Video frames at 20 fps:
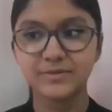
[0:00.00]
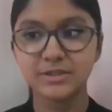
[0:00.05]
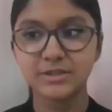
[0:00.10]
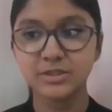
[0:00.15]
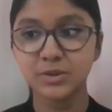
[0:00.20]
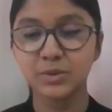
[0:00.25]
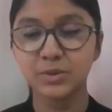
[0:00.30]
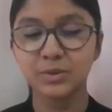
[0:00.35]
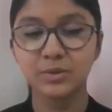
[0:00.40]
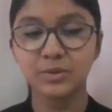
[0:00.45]

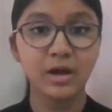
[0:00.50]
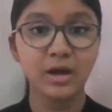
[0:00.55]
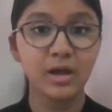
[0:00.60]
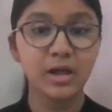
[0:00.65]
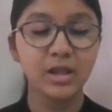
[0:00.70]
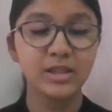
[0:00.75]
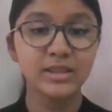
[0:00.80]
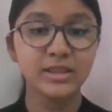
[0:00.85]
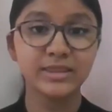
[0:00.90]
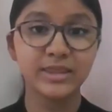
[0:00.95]
So
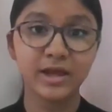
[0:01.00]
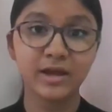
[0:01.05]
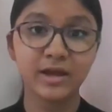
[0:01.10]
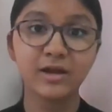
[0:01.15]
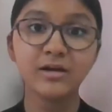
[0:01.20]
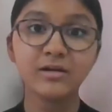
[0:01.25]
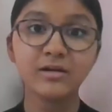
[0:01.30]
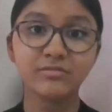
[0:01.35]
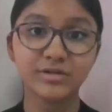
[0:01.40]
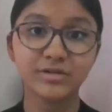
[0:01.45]

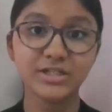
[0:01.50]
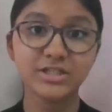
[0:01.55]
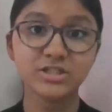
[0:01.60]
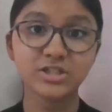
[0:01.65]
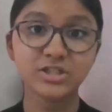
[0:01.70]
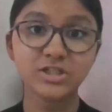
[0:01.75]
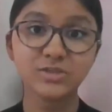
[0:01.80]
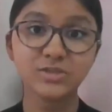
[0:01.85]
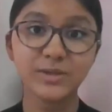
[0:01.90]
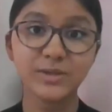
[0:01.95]
their
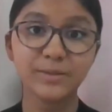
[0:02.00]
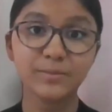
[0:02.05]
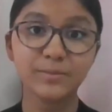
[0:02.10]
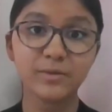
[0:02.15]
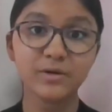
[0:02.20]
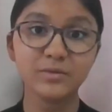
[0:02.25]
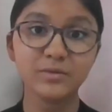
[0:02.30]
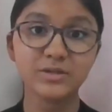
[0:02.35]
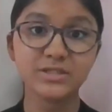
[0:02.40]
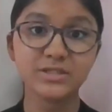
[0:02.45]
research paper
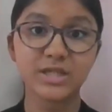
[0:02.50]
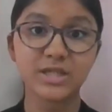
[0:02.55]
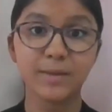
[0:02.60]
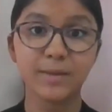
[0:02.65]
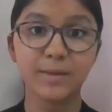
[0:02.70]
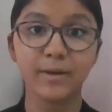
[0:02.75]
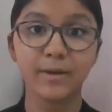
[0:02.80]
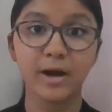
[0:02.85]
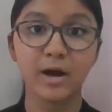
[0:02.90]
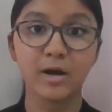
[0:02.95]
was
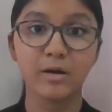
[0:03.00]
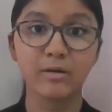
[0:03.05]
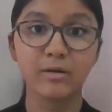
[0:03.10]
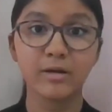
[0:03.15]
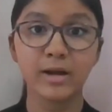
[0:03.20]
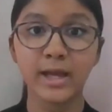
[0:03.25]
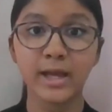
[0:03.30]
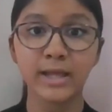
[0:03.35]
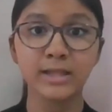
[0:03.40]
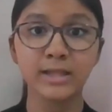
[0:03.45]
about
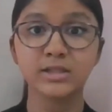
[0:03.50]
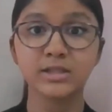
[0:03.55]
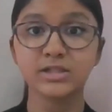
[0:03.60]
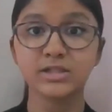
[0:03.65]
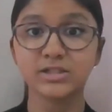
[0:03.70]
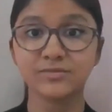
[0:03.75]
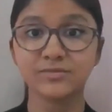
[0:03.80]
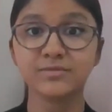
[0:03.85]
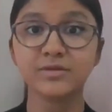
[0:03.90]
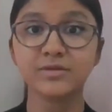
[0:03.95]
like the
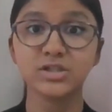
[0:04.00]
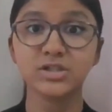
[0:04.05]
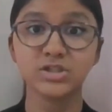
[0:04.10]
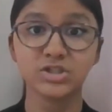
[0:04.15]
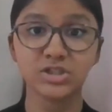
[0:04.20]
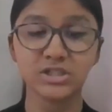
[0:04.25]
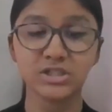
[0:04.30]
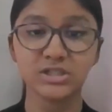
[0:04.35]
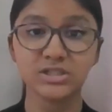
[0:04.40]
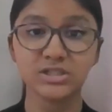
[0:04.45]
different
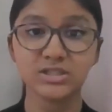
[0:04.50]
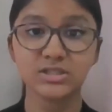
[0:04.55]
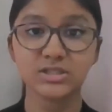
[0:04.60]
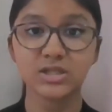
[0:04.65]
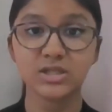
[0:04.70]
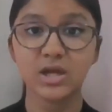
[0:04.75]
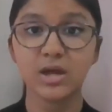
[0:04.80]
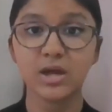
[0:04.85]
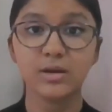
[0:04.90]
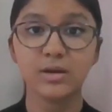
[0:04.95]
genes
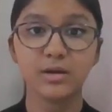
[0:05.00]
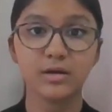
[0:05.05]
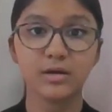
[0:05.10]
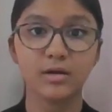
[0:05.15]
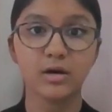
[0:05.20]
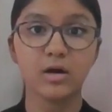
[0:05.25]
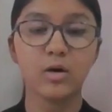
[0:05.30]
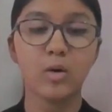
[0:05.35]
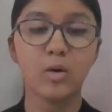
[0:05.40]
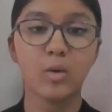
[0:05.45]

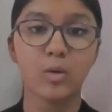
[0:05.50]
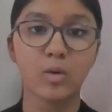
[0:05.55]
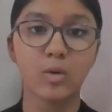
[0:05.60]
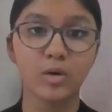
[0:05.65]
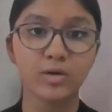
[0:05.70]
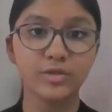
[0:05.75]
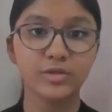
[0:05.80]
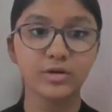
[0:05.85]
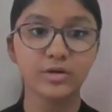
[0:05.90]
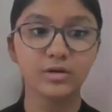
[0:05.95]

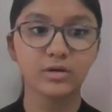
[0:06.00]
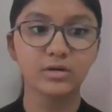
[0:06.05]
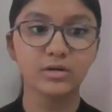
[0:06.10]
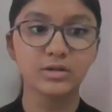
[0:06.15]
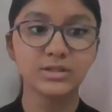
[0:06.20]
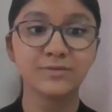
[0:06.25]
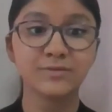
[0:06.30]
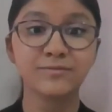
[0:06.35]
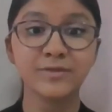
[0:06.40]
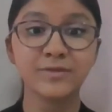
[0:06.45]
or
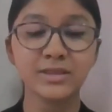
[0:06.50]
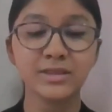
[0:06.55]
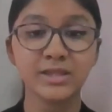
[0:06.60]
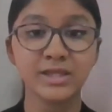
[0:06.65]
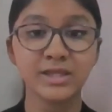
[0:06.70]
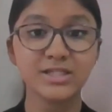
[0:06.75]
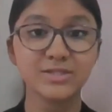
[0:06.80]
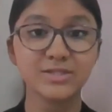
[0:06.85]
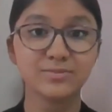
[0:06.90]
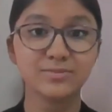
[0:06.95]
the different
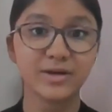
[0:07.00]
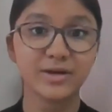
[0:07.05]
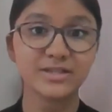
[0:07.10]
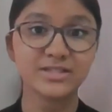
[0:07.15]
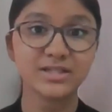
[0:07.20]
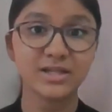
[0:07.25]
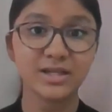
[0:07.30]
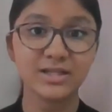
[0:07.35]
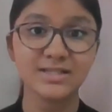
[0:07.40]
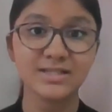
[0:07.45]
things
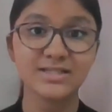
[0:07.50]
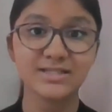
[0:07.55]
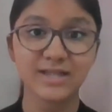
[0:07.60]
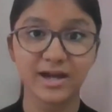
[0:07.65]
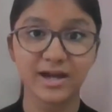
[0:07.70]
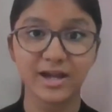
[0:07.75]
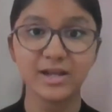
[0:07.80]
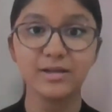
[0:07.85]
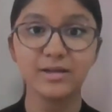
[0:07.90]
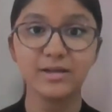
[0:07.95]
present
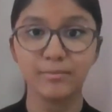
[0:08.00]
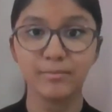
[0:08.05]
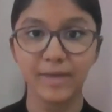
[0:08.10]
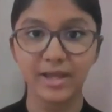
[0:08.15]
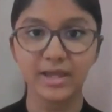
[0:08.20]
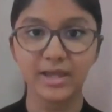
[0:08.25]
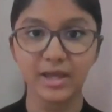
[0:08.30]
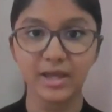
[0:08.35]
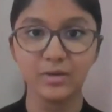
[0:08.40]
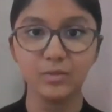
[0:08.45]
inside
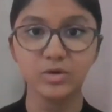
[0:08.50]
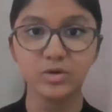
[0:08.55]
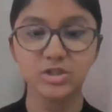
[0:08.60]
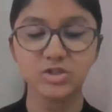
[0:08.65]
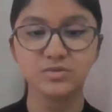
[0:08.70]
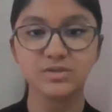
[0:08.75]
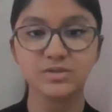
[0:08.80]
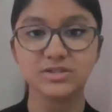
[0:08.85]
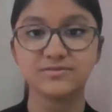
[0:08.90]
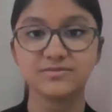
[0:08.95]
MecA,
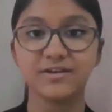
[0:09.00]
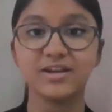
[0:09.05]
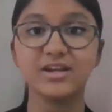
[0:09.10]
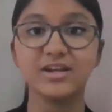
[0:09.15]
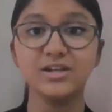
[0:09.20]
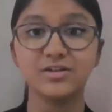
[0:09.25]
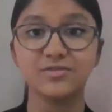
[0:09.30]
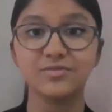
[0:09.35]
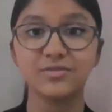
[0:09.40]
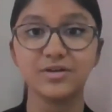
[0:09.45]
which was very
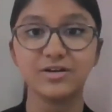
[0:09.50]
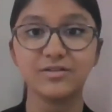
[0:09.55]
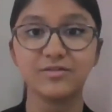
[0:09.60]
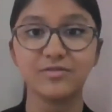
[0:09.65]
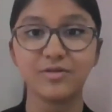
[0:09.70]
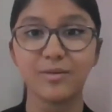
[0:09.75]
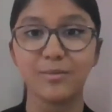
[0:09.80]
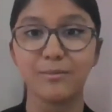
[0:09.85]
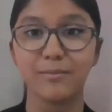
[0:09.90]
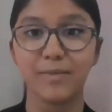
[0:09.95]
different
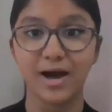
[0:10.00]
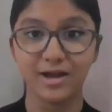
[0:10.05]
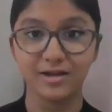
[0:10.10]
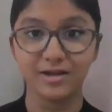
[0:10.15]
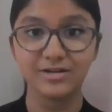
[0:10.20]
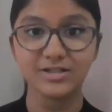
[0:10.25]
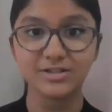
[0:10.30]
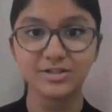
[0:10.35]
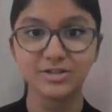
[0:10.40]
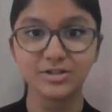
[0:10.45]
from my
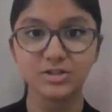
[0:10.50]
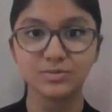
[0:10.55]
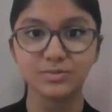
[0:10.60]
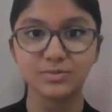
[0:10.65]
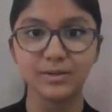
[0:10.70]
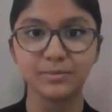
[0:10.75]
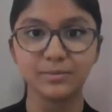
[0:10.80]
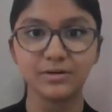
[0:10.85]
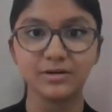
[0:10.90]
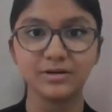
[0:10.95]
research
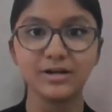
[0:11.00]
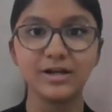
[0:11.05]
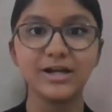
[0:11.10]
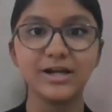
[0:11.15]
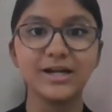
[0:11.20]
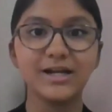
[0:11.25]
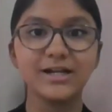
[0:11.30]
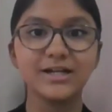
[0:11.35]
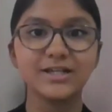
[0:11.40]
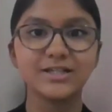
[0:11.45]
paper.
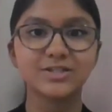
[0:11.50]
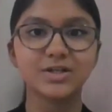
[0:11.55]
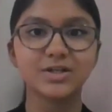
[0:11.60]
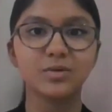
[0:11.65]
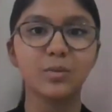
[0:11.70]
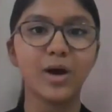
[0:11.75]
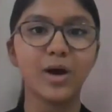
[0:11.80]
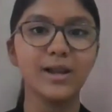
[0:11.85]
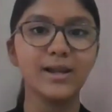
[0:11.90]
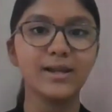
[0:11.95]
So
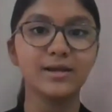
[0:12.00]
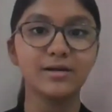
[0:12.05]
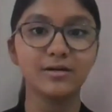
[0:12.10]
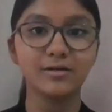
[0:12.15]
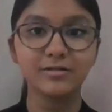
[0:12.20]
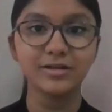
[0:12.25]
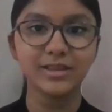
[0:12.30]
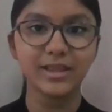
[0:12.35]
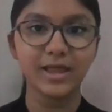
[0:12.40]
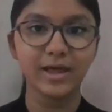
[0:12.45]
while
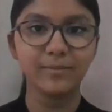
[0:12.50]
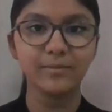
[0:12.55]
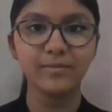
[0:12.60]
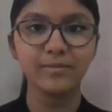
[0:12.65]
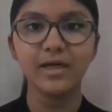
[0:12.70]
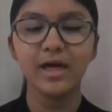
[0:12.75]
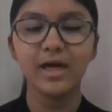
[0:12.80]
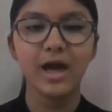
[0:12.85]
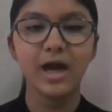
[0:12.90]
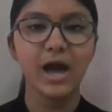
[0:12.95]
hearing
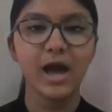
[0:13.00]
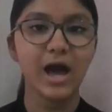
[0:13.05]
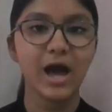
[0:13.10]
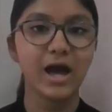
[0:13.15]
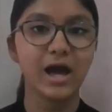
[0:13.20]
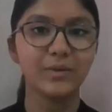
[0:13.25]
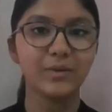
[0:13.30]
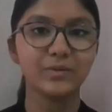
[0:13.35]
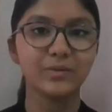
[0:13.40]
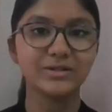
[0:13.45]
them,
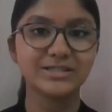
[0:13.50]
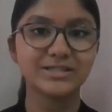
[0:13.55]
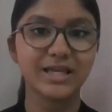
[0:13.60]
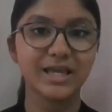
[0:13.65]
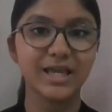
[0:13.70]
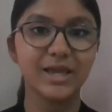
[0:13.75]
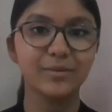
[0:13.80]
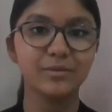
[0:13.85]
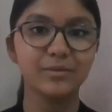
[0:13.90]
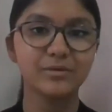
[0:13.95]
I was
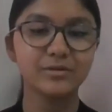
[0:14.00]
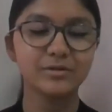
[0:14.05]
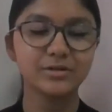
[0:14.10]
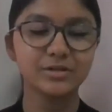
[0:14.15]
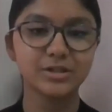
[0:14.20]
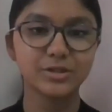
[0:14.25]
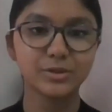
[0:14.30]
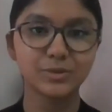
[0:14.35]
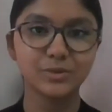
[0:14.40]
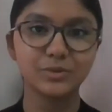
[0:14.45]
able
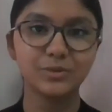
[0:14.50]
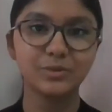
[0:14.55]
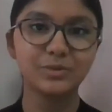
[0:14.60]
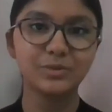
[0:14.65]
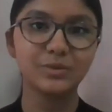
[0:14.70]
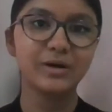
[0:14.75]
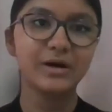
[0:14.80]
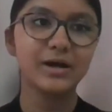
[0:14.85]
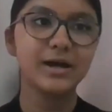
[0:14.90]
to,